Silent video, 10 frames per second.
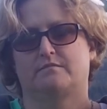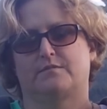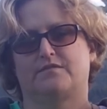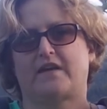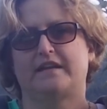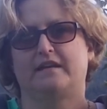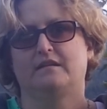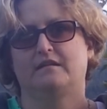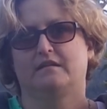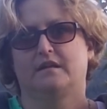From
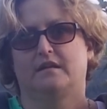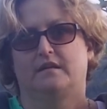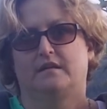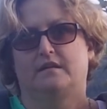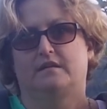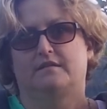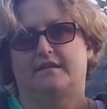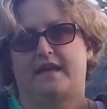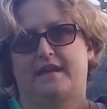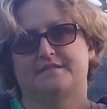fighting
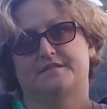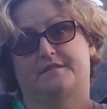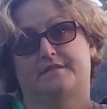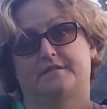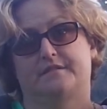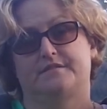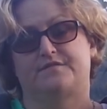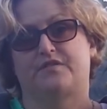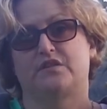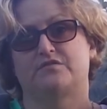the cancer,
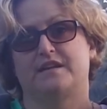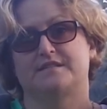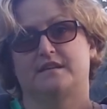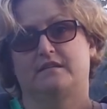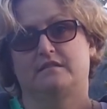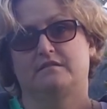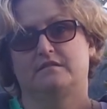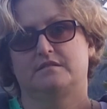to fundraising,